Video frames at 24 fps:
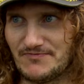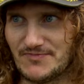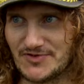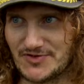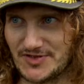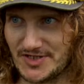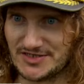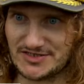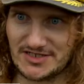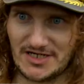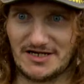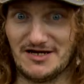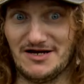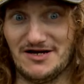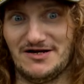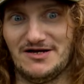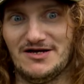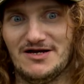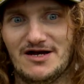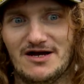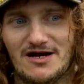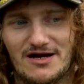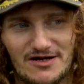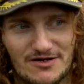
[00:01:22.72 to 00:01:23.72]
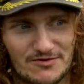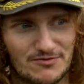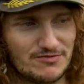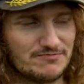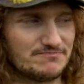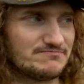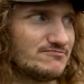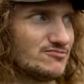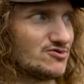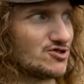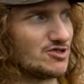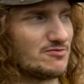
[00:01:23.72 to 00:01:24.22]
Things I
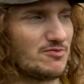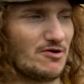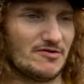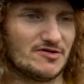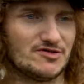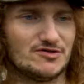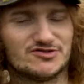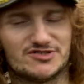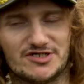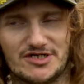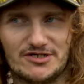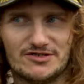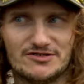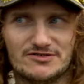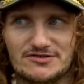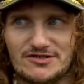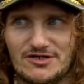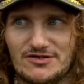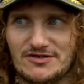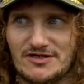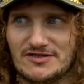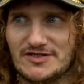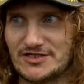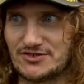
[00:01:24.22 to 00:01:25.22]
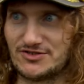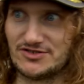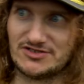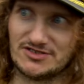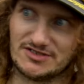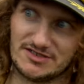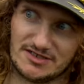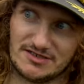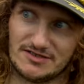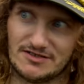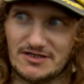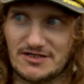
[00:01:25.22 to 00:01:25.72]
could have probably used here, you know,
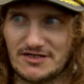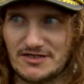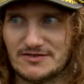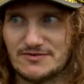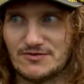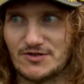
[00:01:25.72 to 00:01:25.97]
electricity,